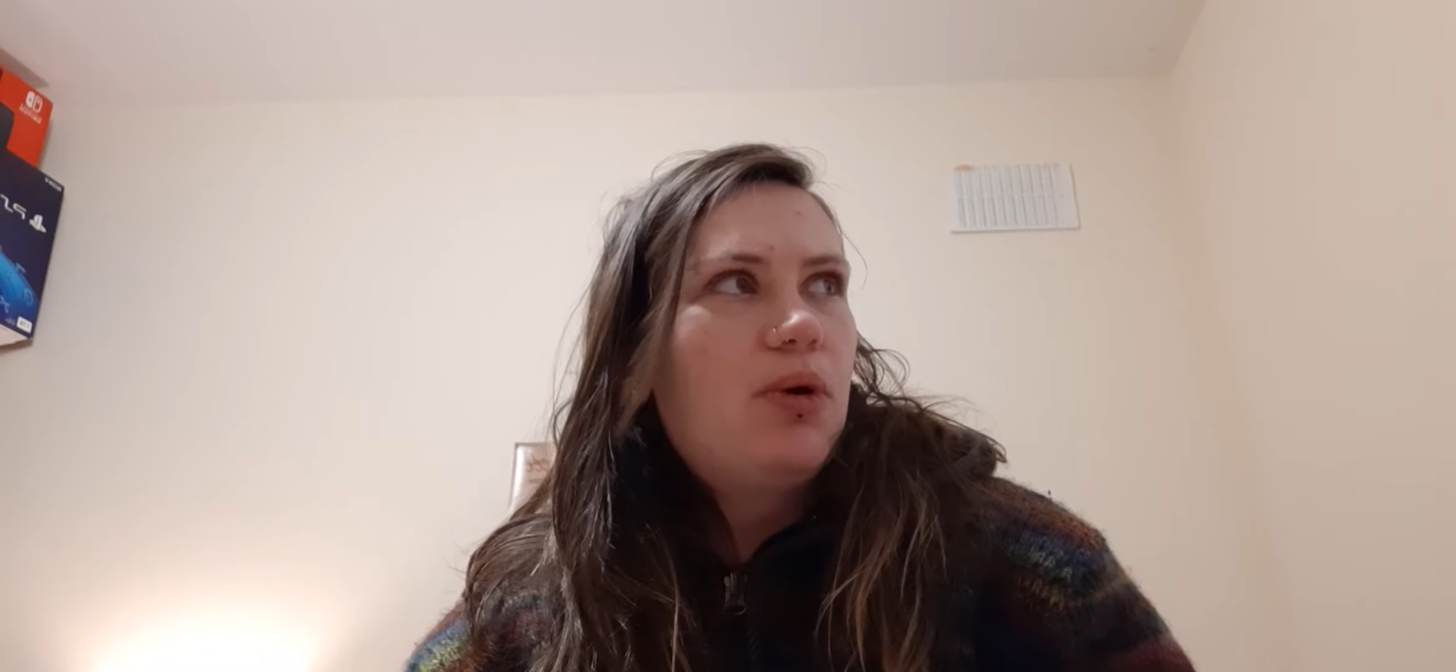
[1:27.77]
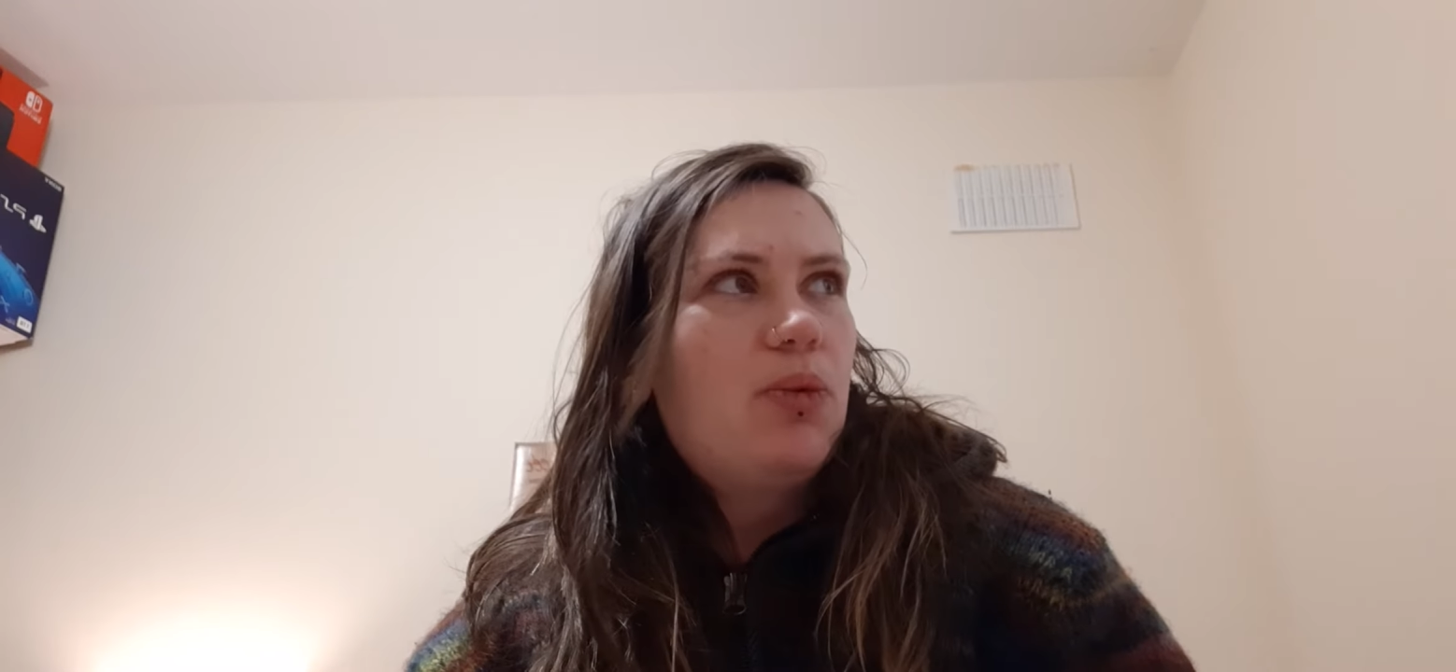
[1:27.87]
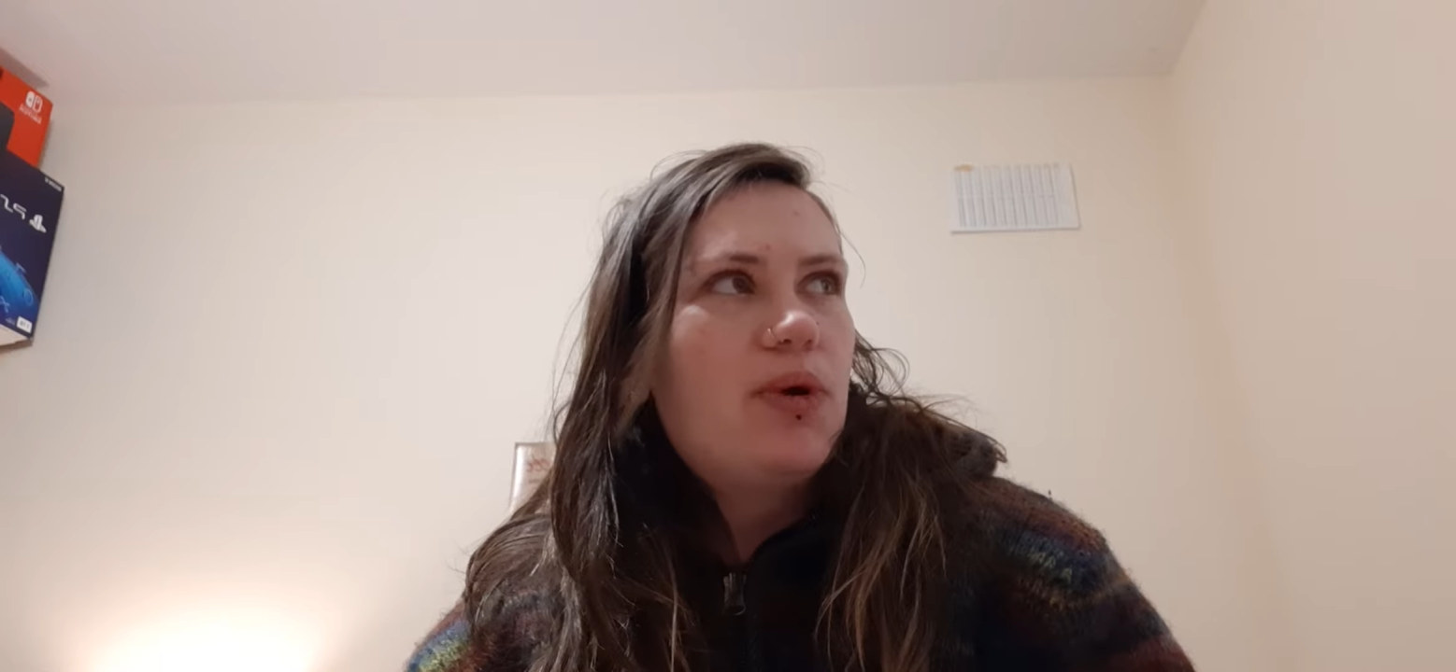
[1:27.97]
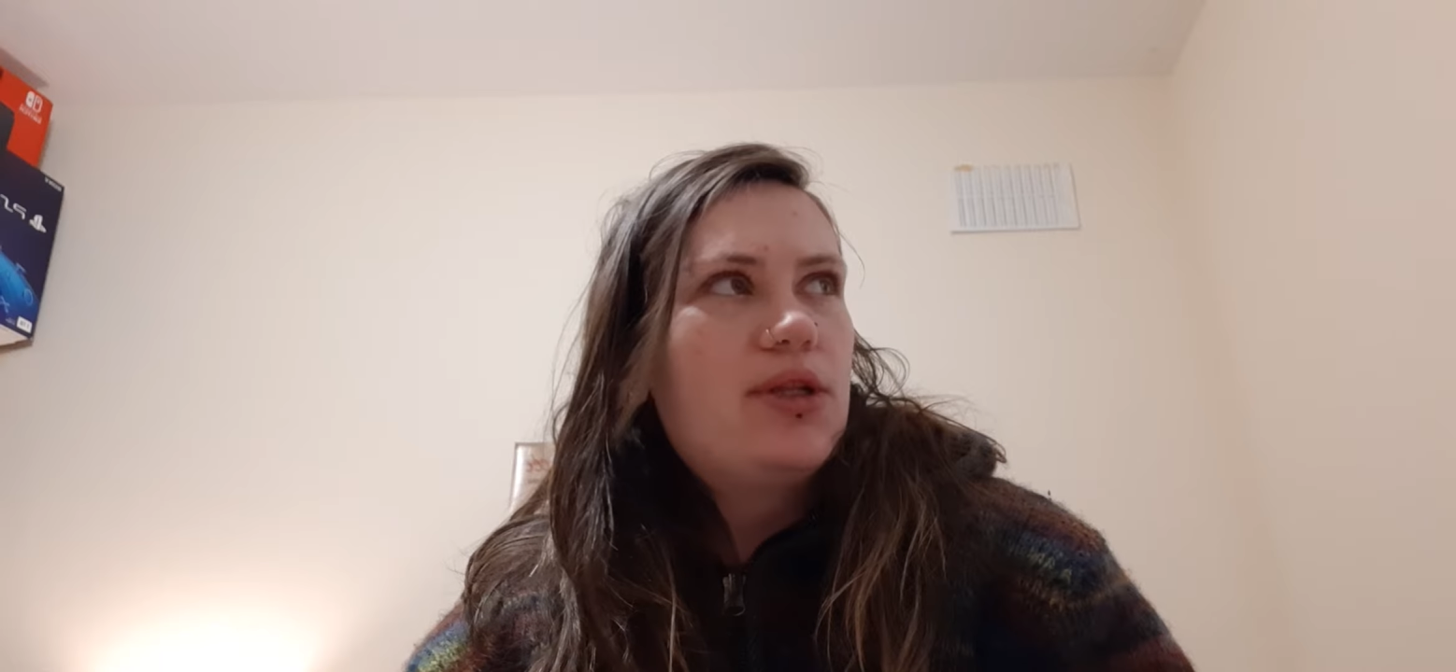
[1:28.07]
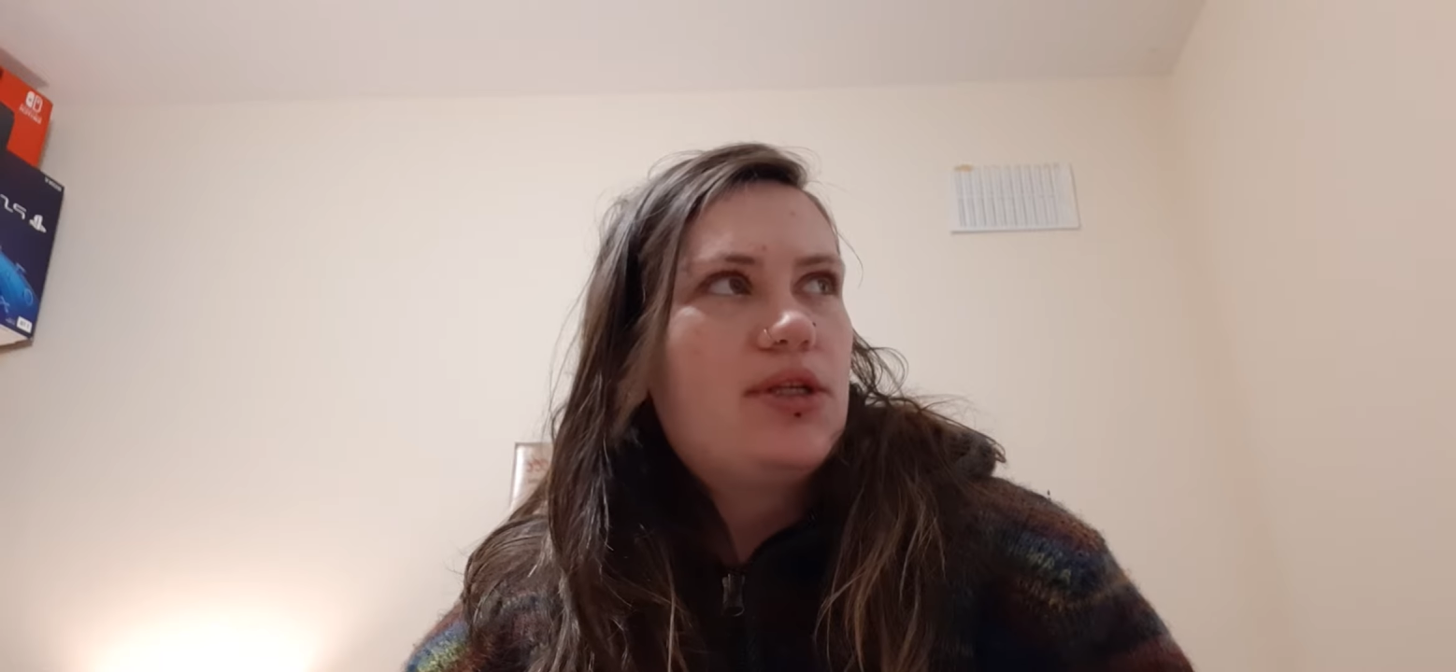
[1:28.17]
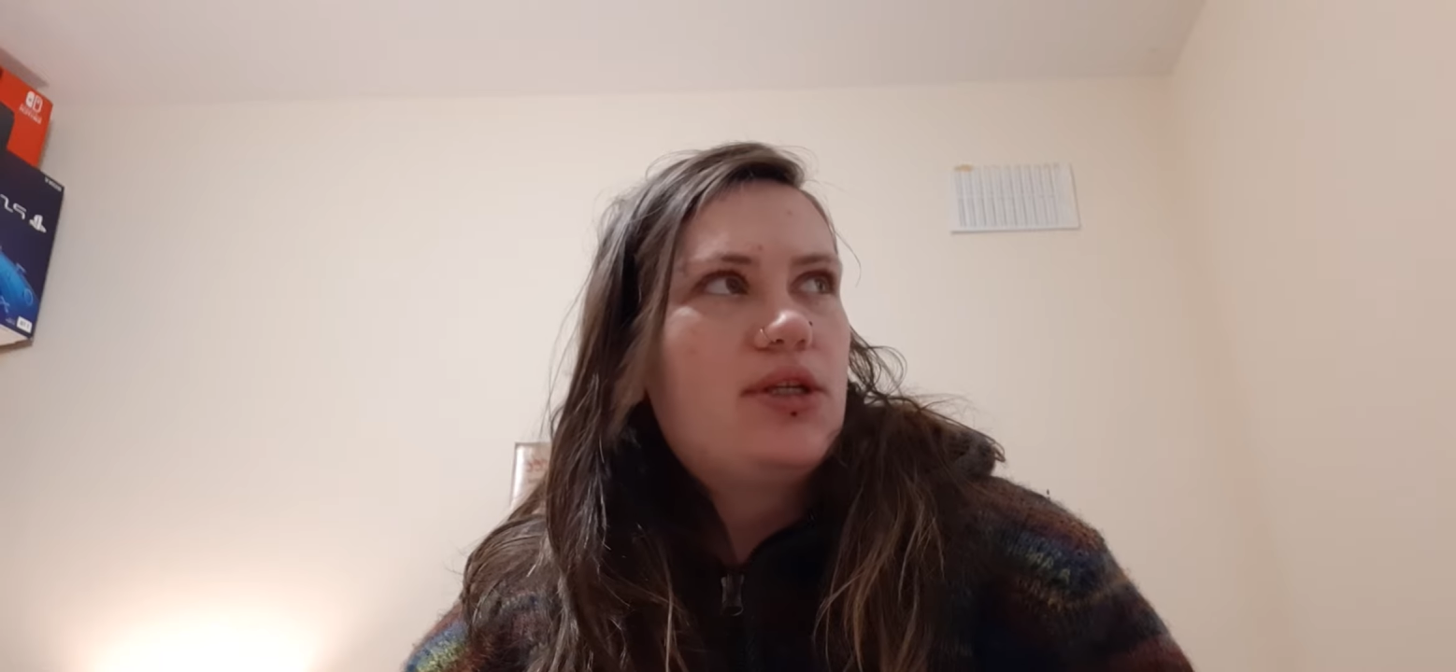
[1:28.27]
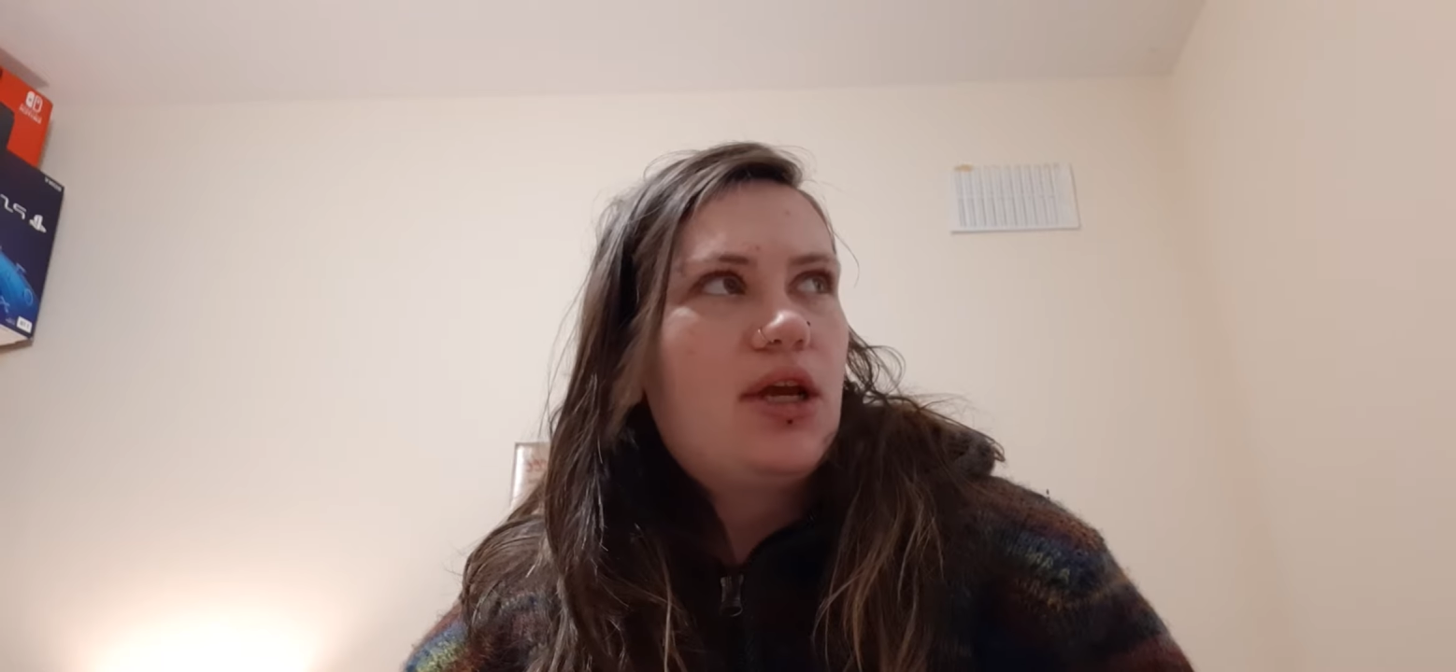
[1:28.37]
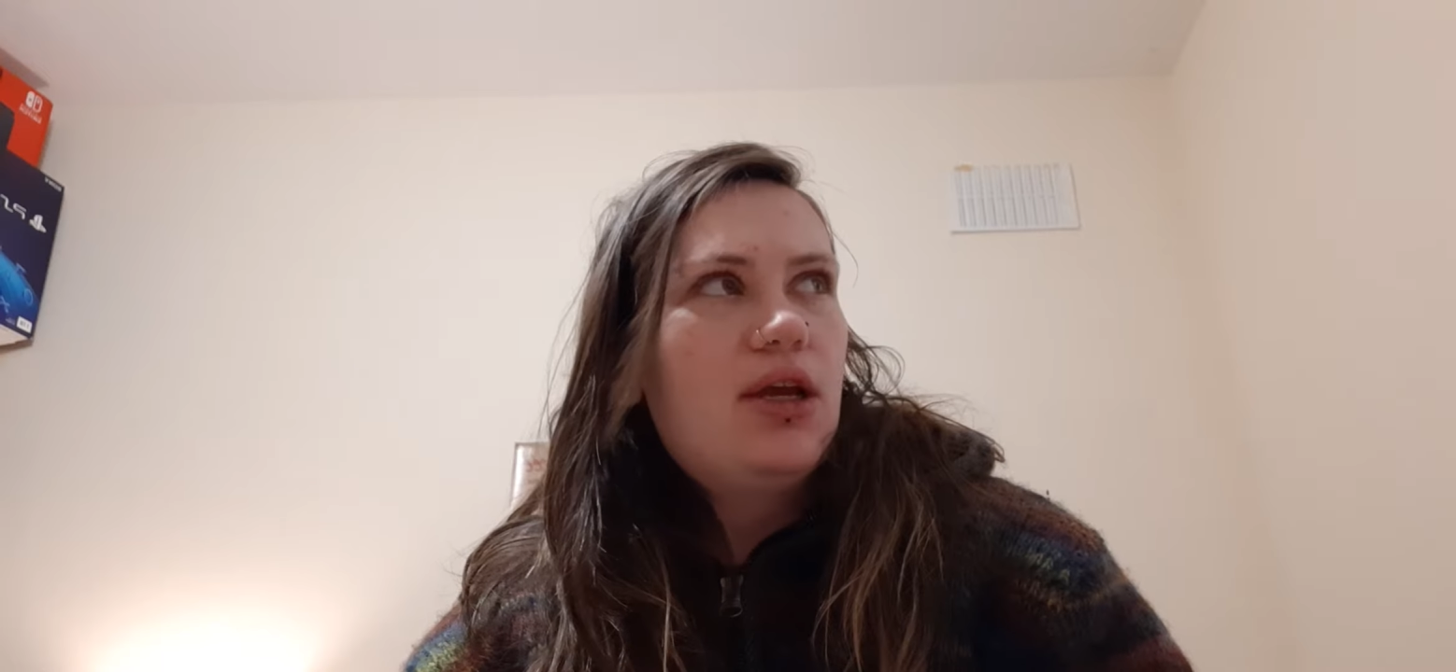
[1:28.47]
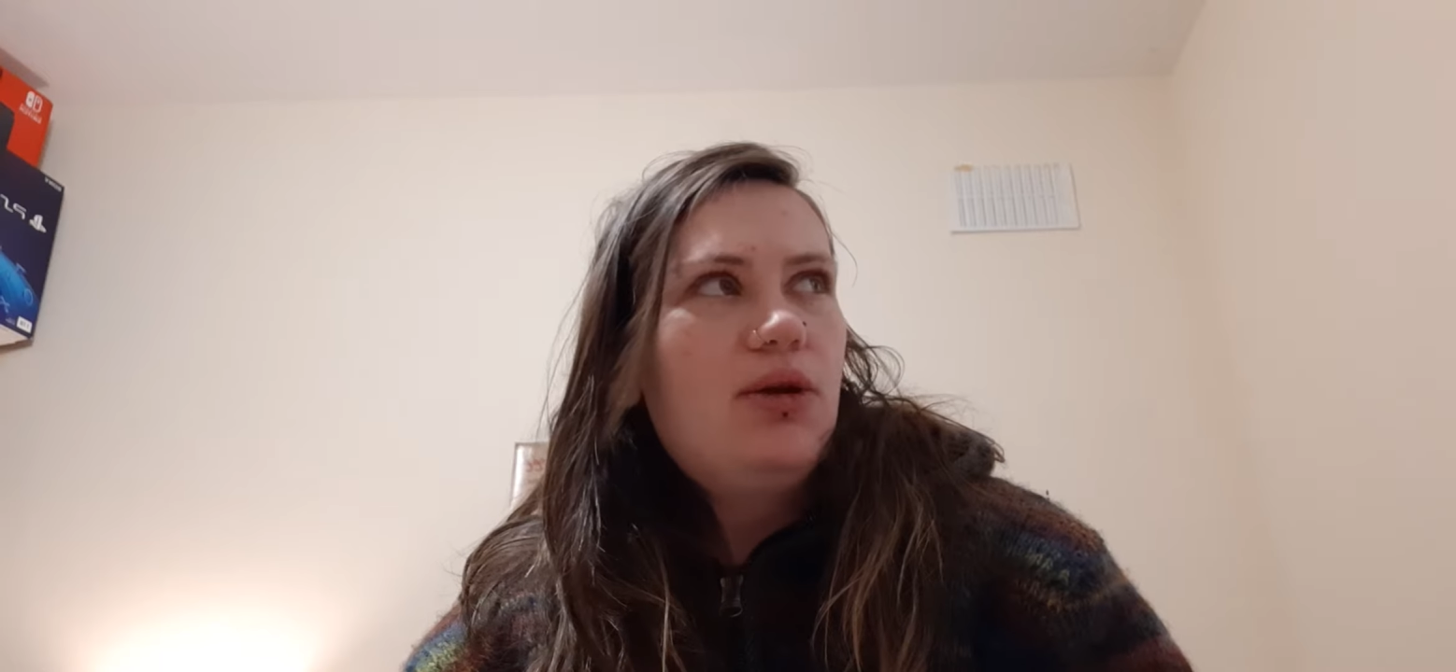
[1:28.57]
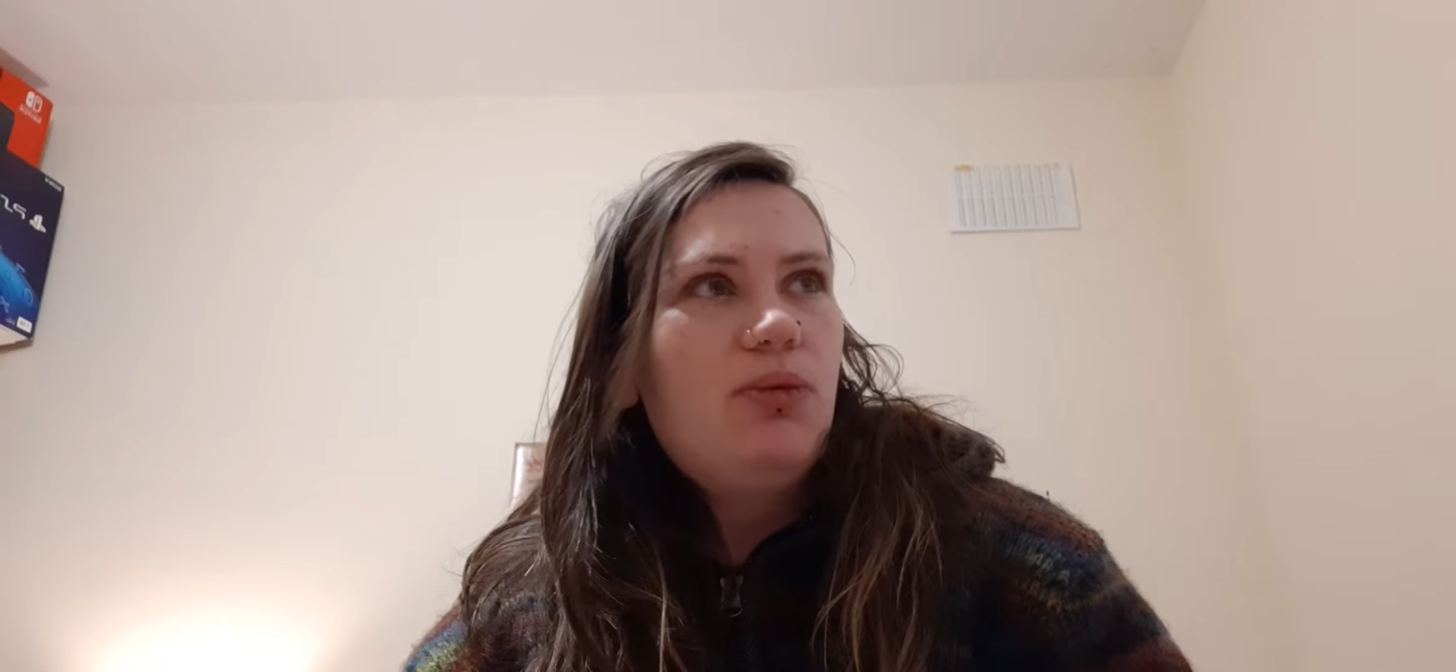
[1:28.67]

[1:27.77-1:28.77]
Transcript: on a Wednesday,